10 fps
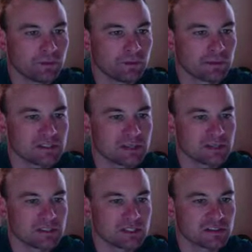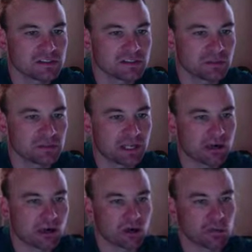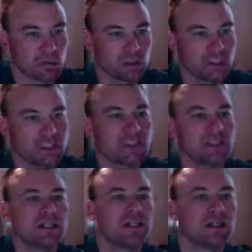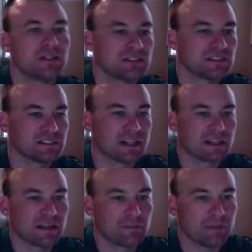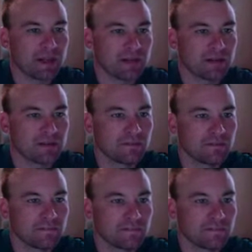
See upstairs, looks like we got hardwood. There's the deck out back.